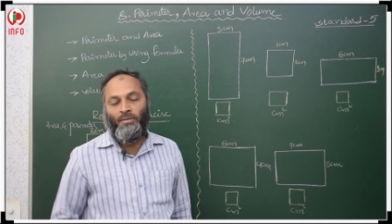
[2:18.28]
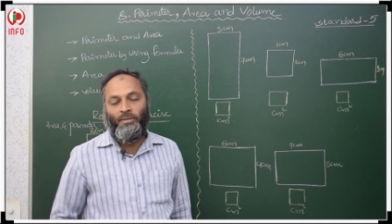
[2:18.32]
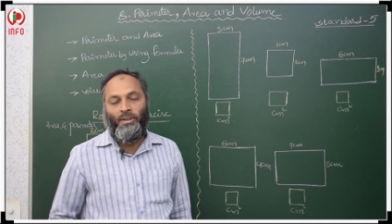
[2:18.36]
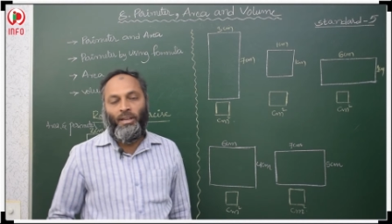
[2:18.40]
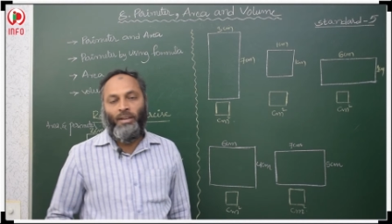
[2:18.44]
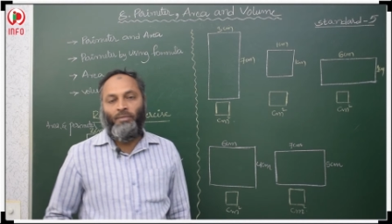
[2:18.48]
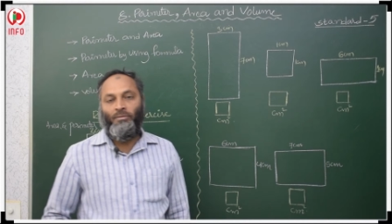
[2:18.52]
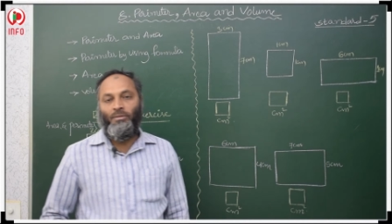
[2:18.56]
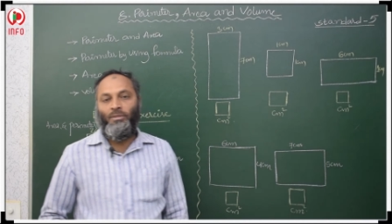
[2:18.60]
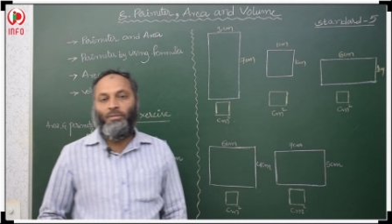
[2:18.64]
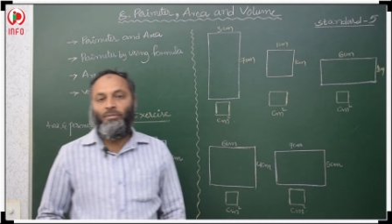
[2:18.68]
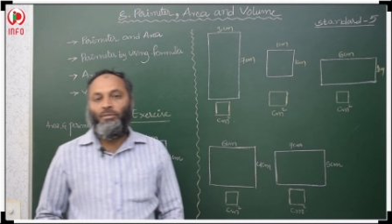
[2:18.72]
we
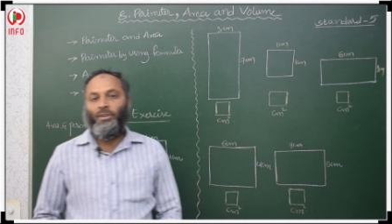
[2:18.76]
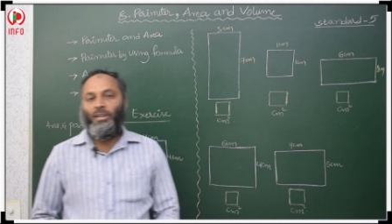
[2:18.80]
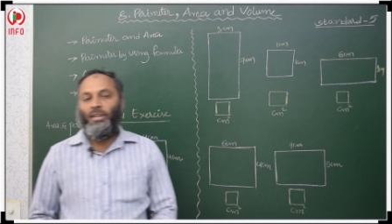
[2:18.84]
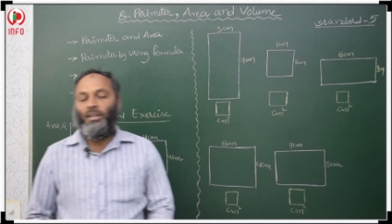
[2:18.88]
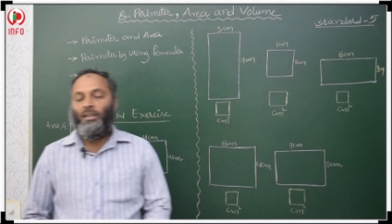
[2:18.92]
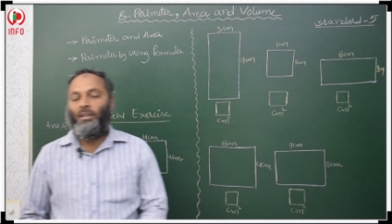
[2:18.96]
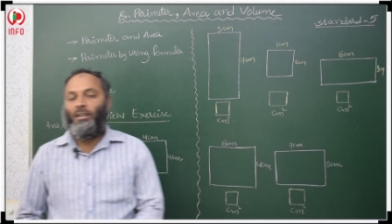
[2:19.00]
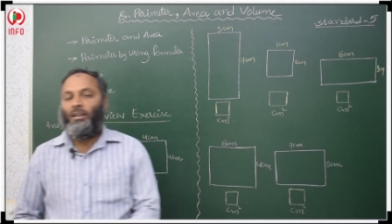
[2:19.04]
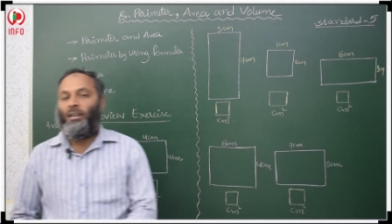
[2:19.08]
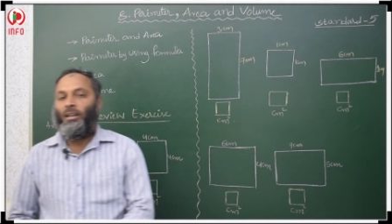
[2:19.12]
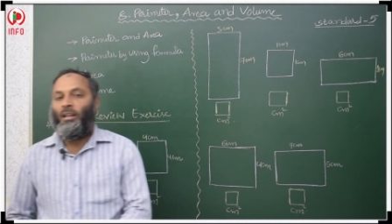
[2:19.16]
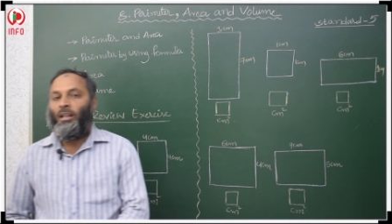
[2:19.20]
have to find
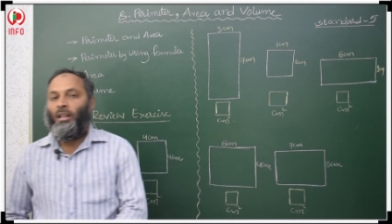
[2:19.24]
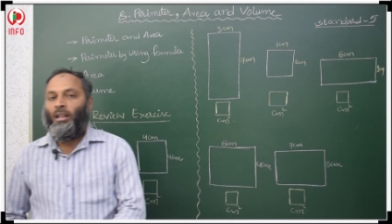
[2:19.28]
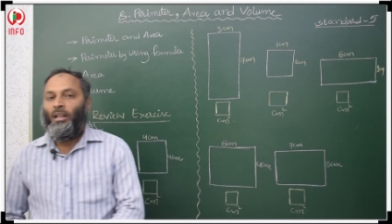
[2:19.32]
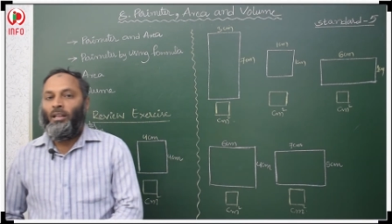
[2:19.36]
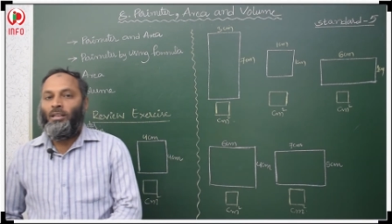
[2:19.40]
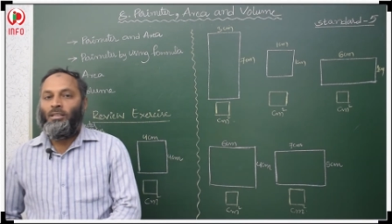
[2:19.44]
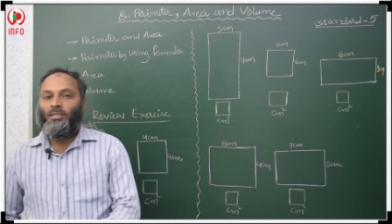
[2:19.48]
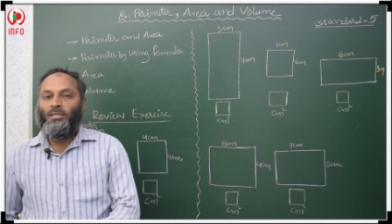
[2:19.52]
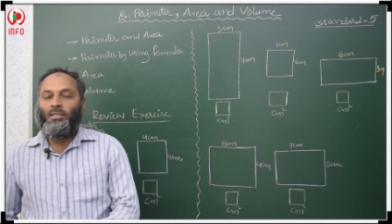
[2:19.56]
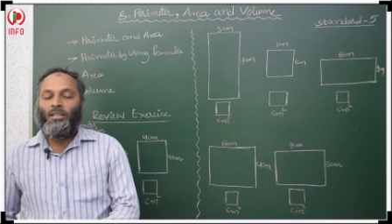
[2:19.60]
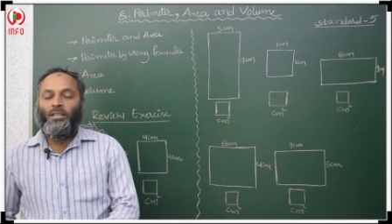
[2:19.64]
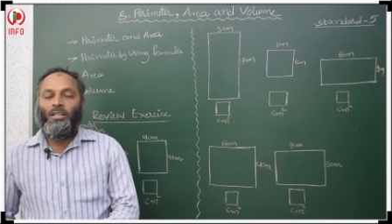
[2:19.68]

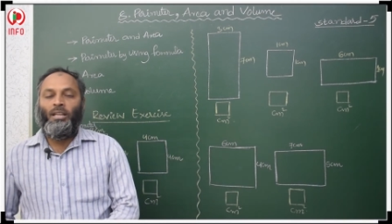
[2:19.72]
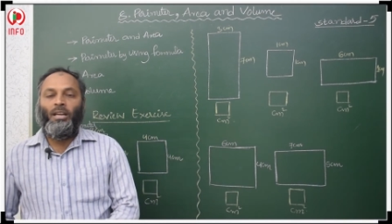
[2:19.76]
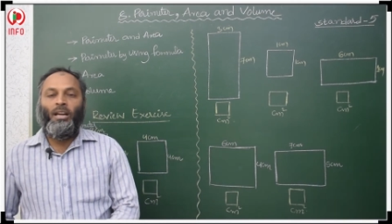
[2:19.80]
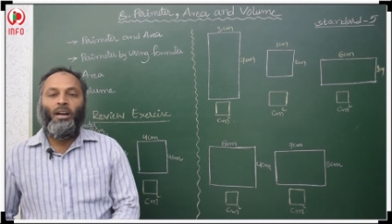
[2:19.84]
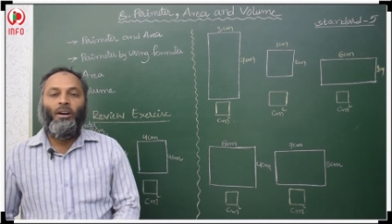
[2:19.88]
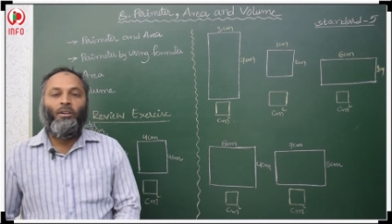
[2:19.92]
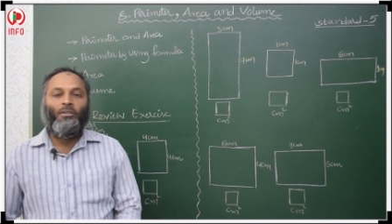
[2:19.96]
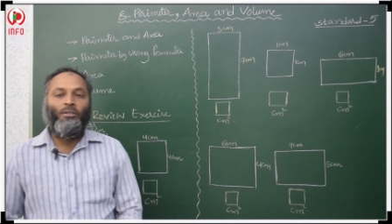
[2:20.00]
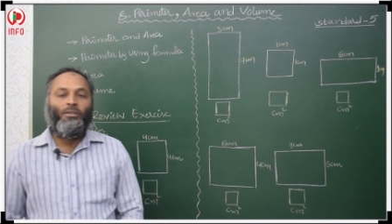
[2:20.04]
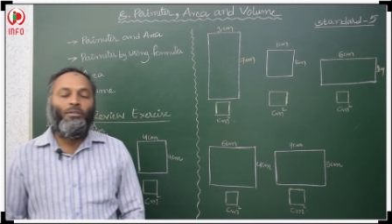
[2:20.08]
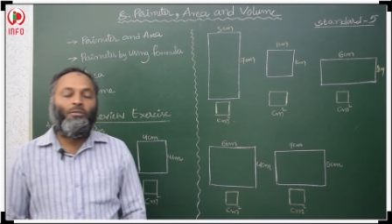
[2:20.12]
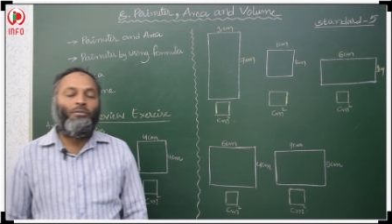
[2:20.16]
so then
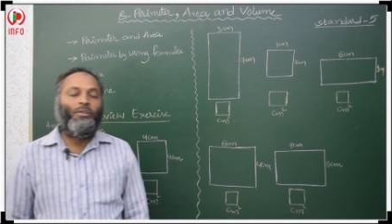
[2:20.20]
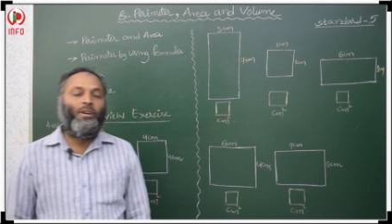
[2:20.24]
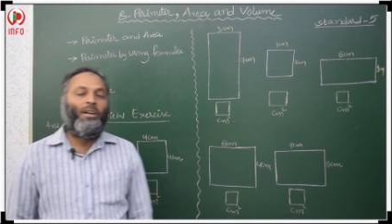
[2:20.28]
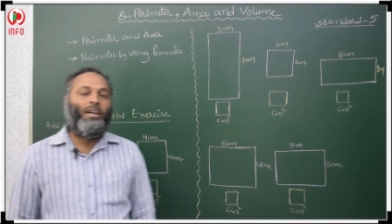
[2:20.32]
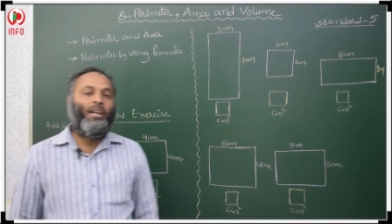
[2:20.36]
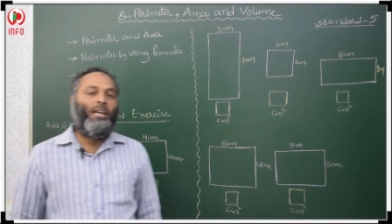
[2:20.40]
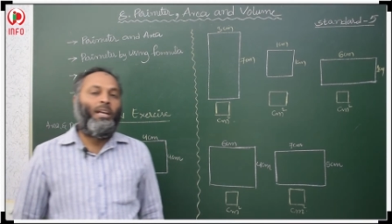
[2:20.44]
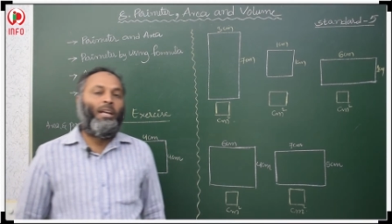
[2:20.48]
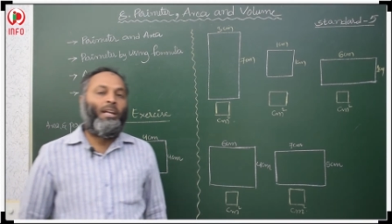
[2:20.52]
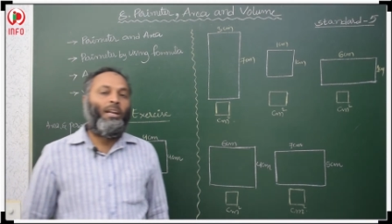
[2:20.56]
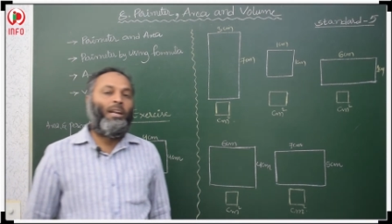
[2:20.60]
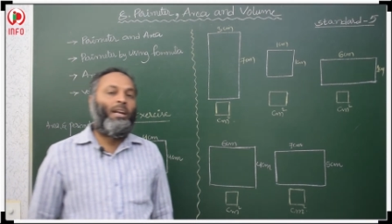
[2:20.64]
how to find
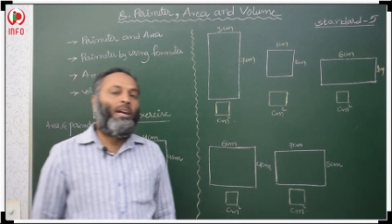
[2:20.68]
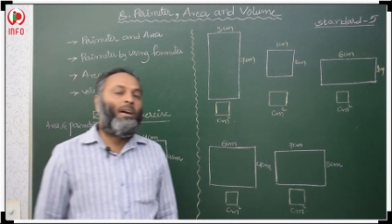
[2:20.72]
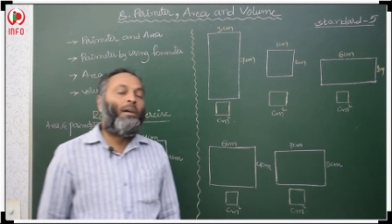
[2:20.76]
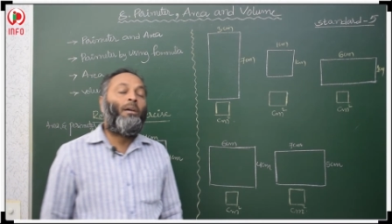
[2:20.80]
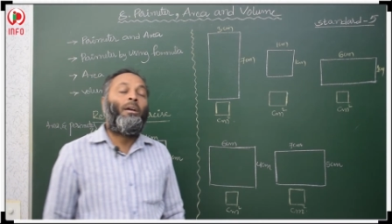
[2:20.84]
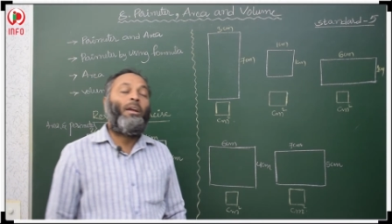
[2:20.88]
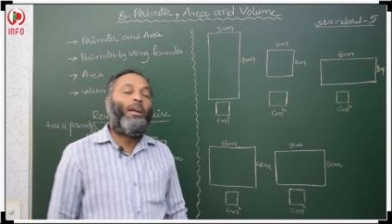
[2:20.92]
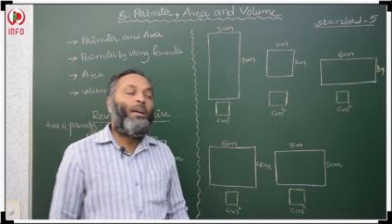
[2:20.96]
area